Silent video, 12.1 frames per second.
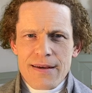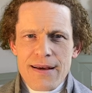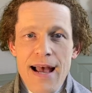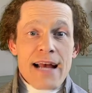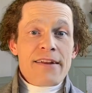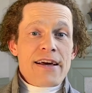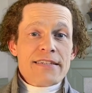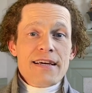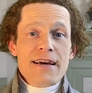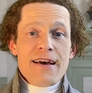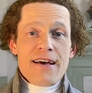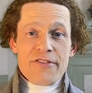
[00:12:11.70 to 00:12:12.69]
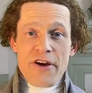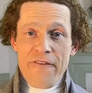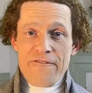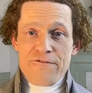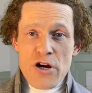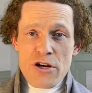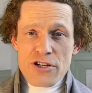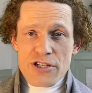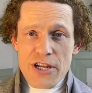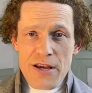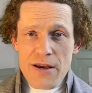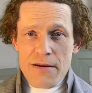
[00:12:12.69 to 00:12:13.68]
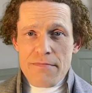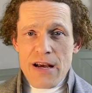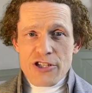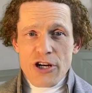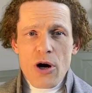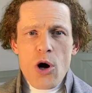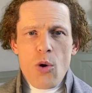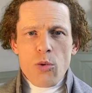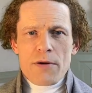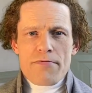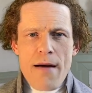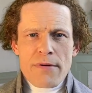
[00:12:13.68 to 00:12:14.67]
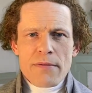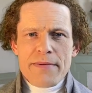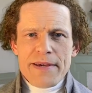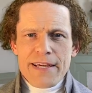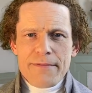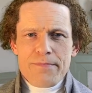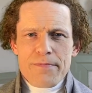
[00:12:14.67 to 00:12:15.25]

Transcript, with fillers: and that their first measure would probably be